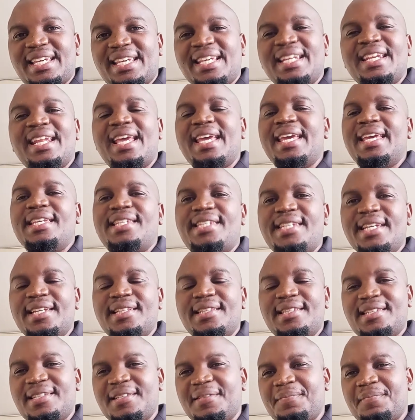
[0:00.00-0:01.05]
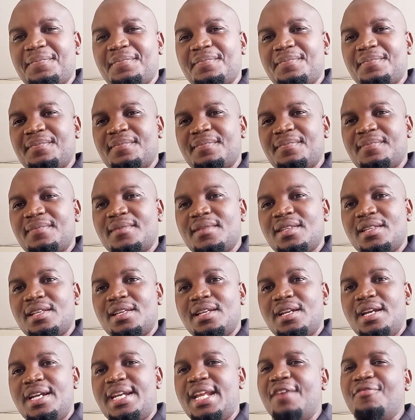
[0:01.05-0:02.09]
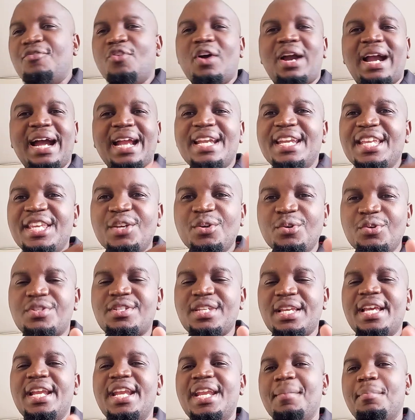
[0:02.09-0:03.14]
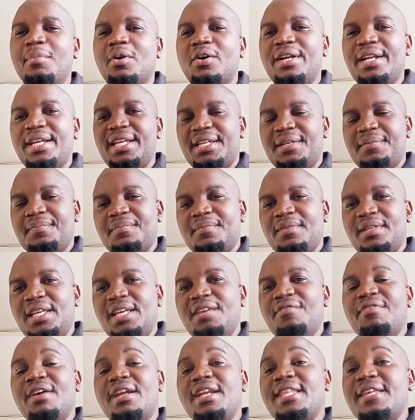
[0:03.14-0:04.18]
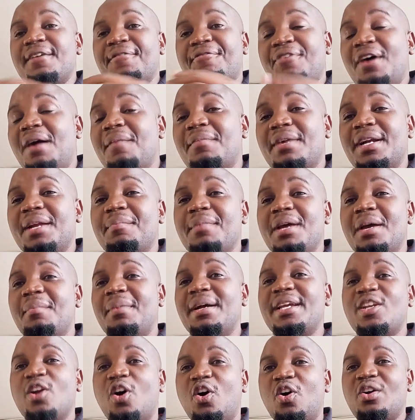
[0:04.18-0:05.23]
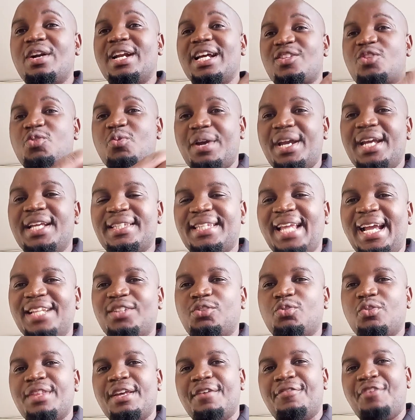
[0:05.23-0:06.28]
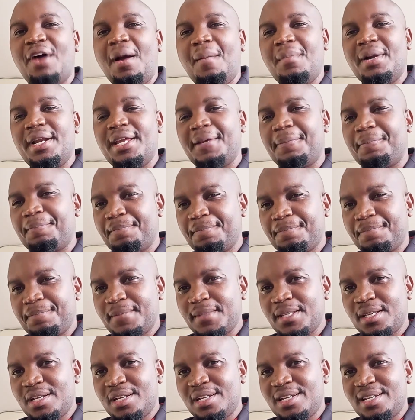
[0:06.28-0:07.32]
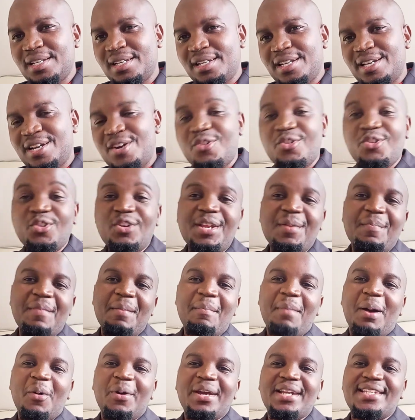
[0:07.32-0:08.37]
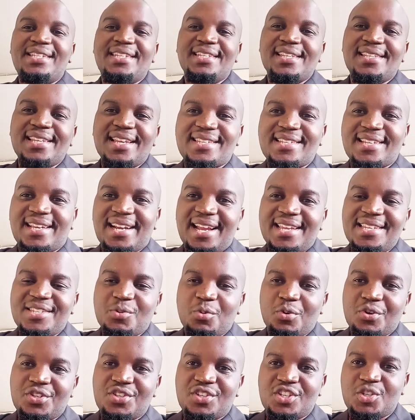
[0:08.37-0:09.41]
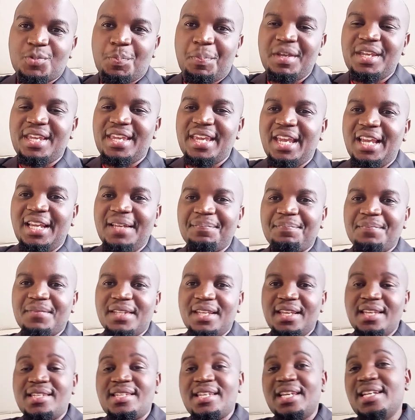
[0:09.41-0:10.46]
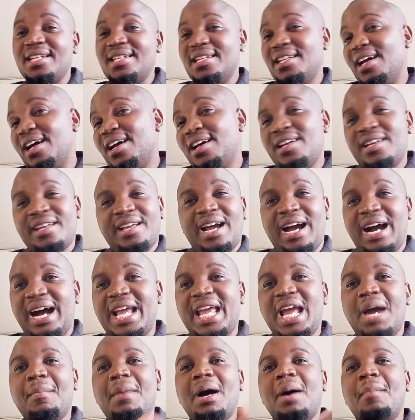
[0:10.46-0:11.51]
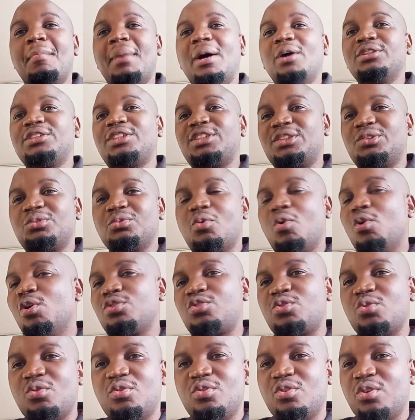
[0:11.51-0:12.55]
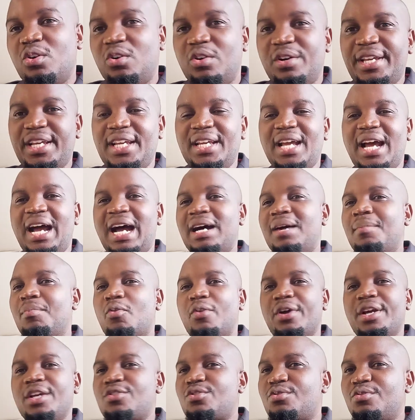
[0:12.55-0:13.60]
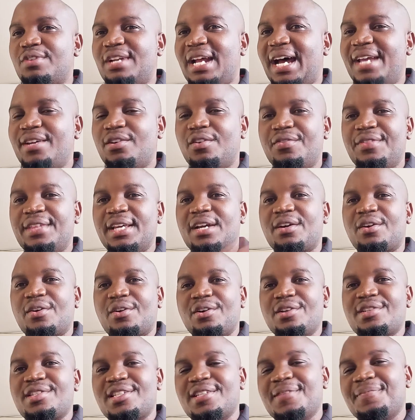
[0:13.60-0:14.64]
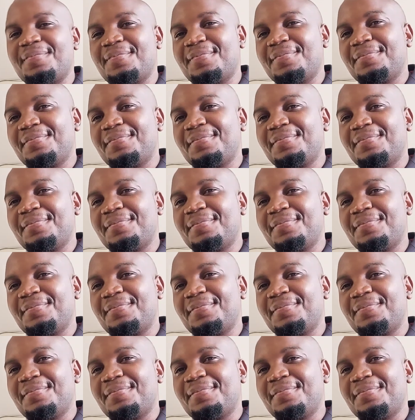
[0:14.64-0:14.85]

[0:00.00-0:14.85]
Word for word: an agent, Devil can use anybody, even the family member, in order to enter into the family. Do you remember when Jesus Christ was speaking? He said, I am about to go to glory. I'm going to die on the cross.